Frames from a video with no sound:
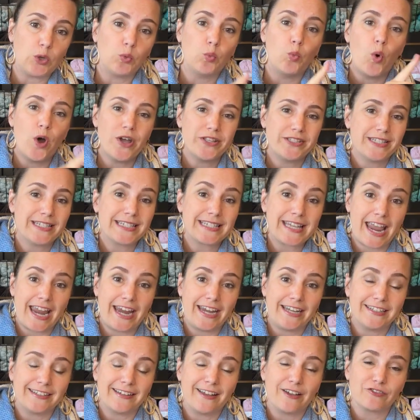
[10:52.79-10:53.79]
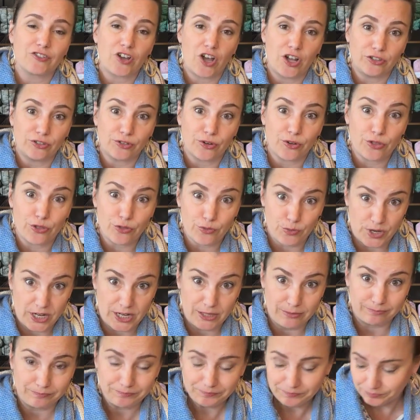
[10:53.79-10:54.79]
and one skein of color
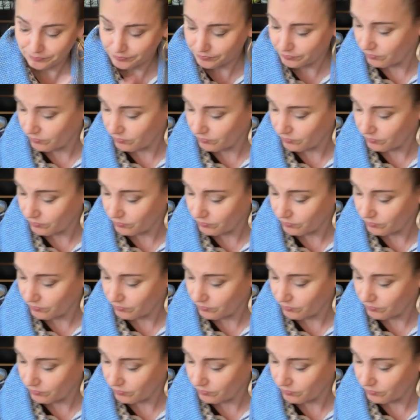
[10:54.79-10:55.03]
three.